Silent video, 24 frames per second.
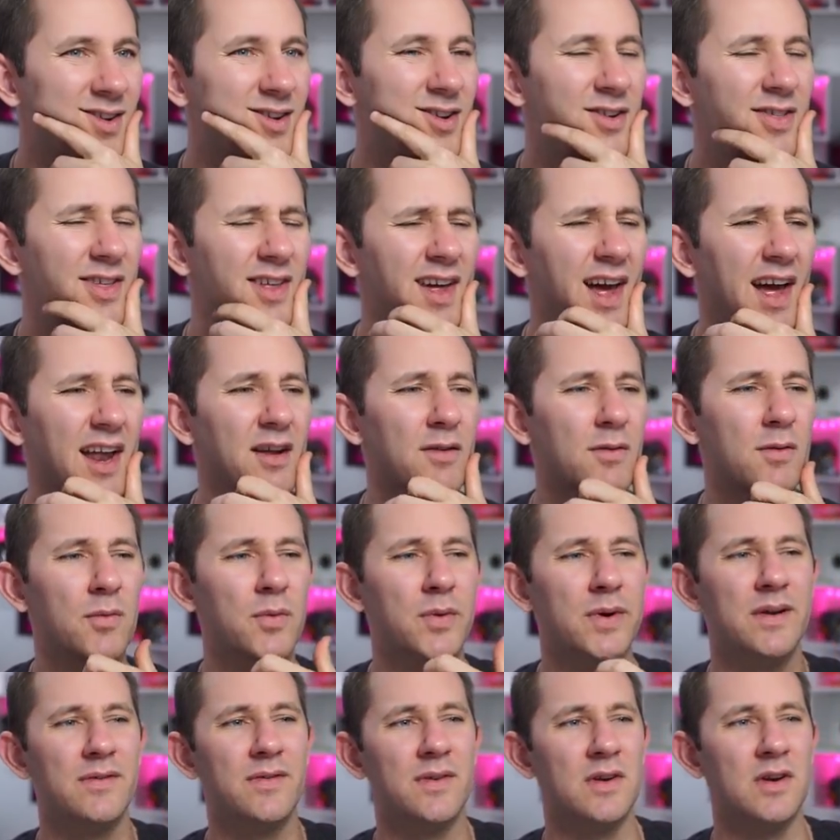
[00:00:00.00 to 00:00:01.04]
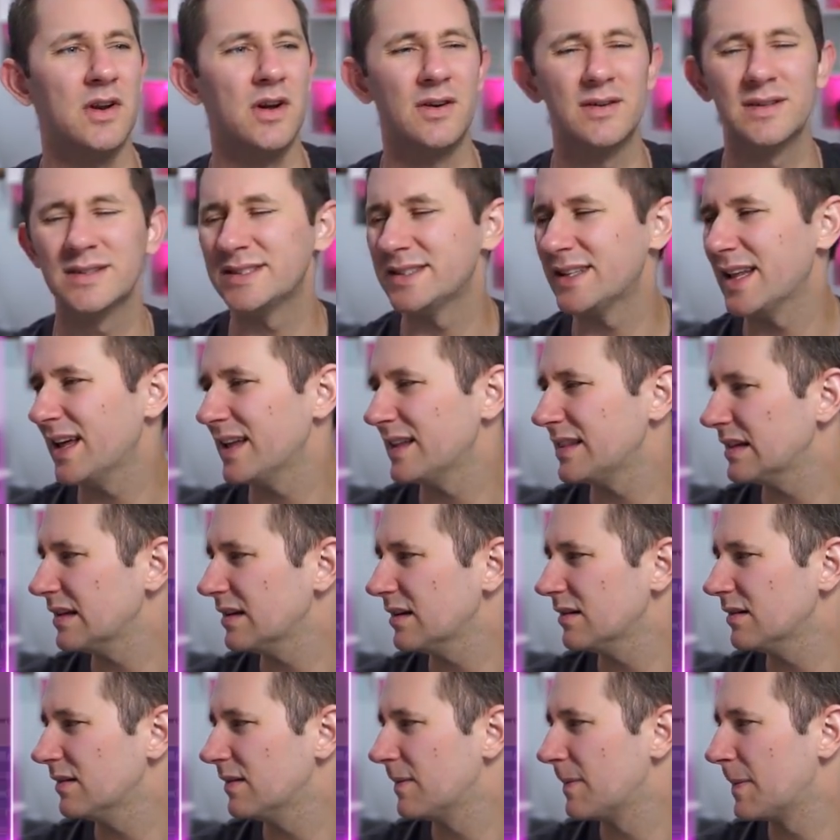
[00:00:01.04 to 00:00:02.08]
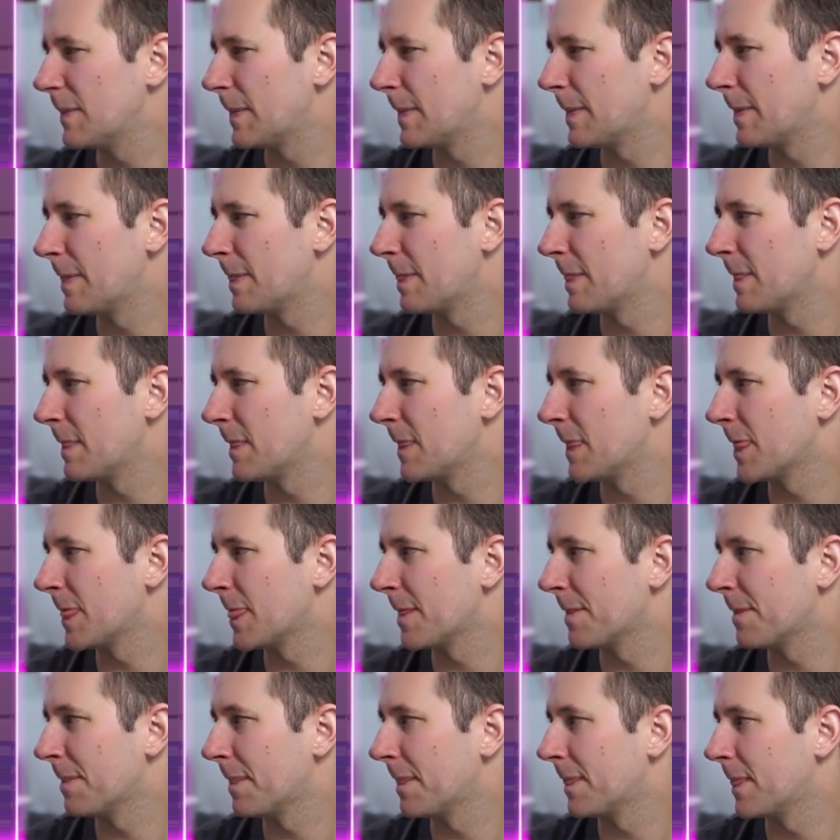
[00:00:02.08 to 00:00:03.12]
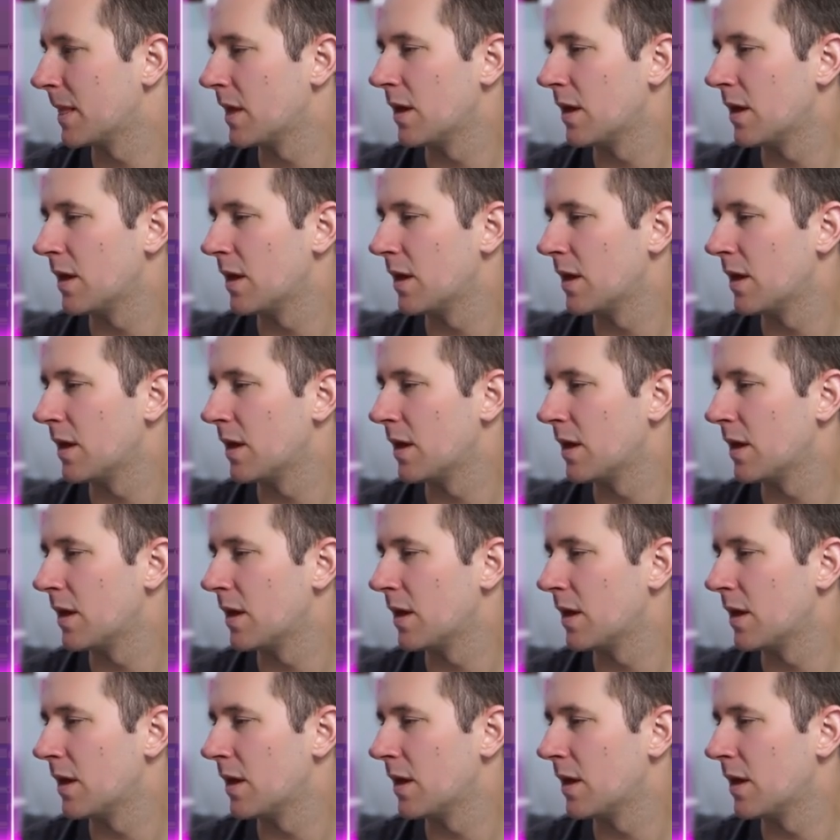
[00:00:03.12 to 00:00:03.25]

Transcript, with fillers: Do you think anyone would even notice that though? If that lit up, I'd be more like...